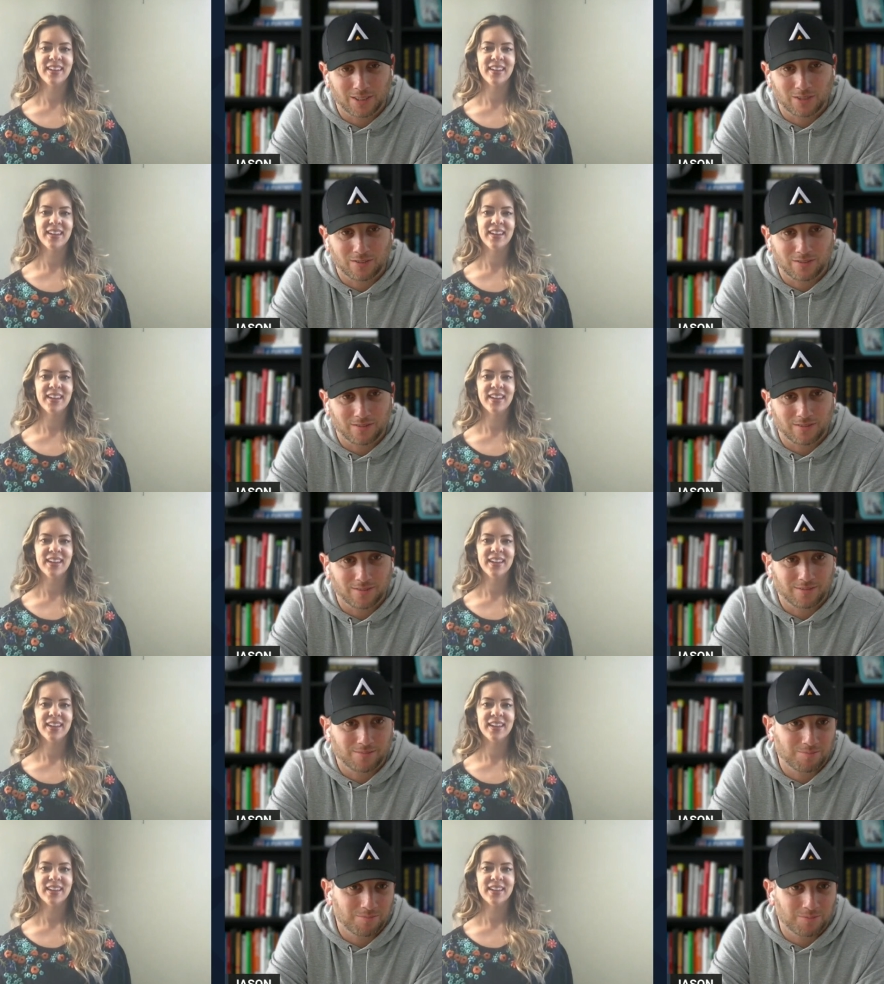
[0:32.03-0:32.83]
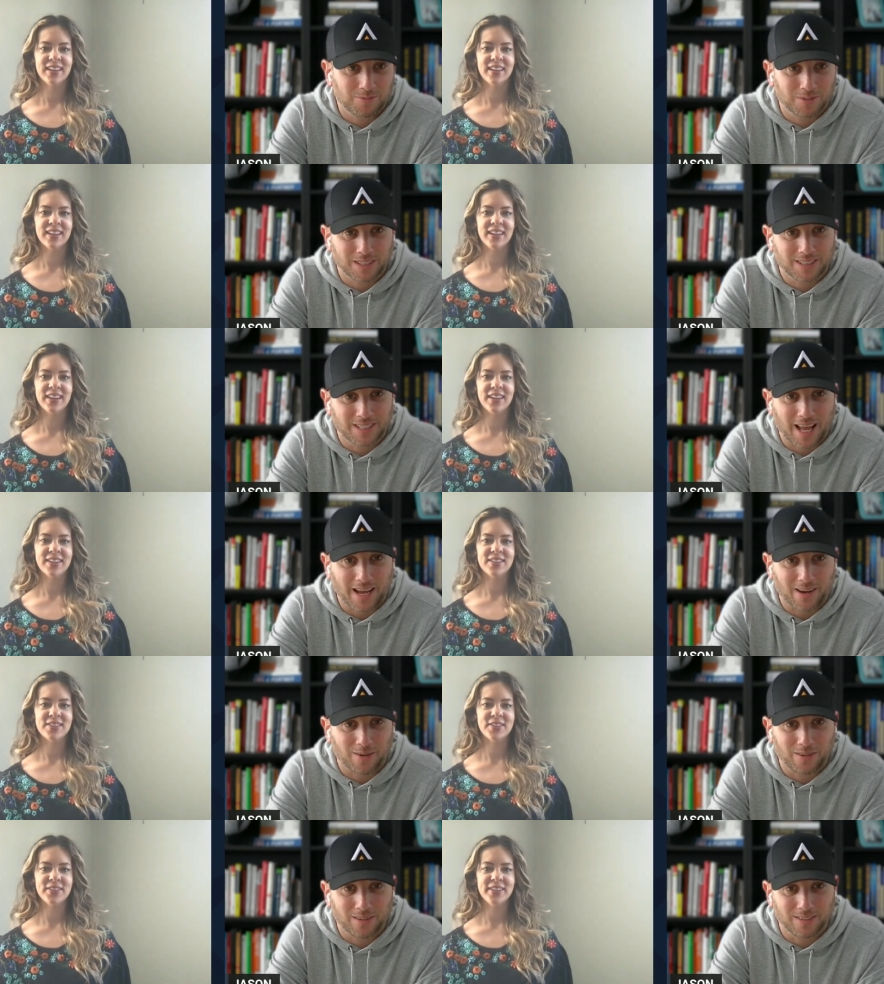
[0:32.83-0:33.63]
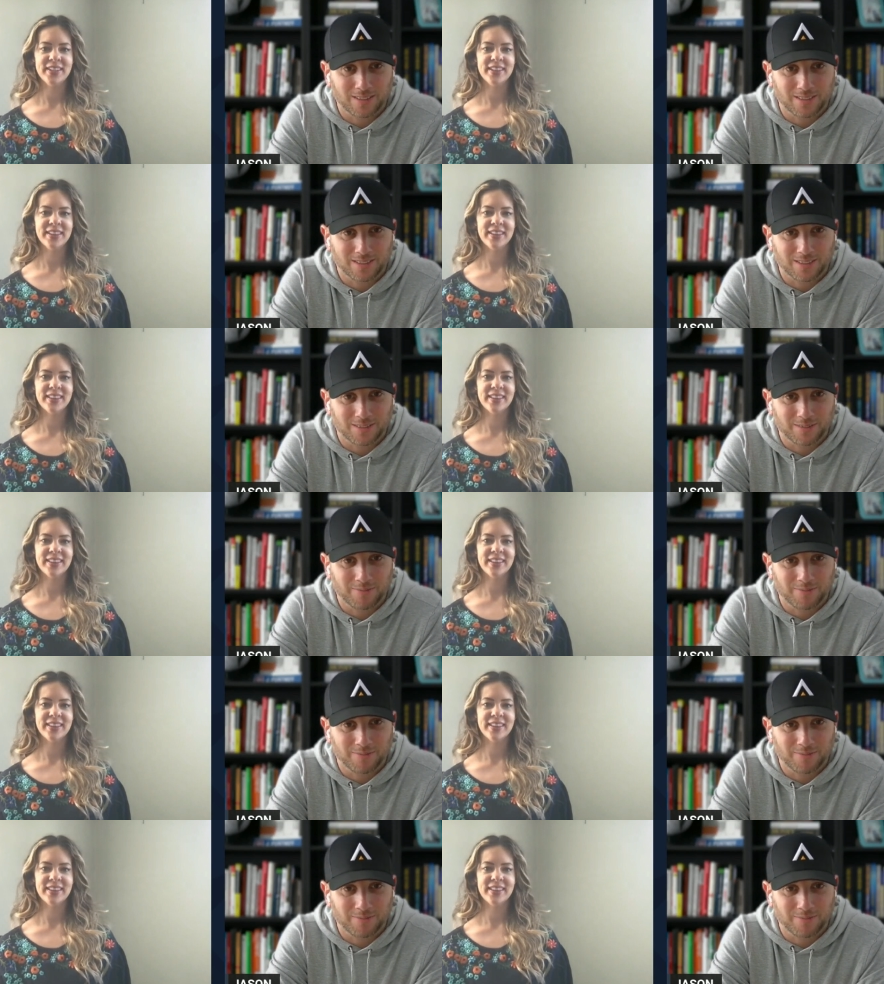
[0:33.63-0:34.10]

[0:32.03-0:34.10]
Speaker 1: let's let's tackle. get into it.